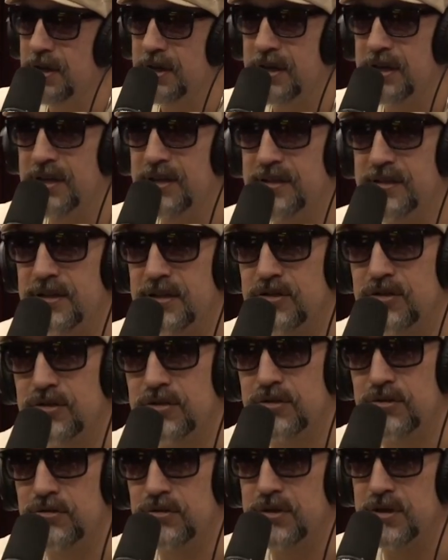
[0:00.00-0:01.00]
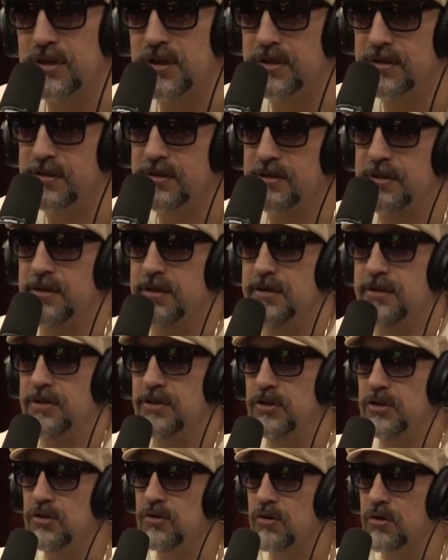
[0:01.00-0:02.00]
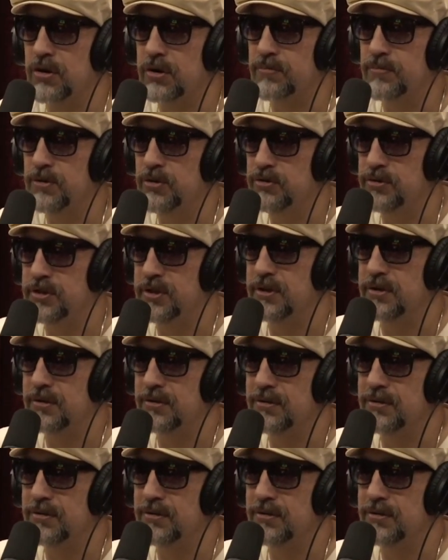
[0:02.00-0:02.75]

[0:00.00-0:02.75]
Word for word: He's introducing us to New York music,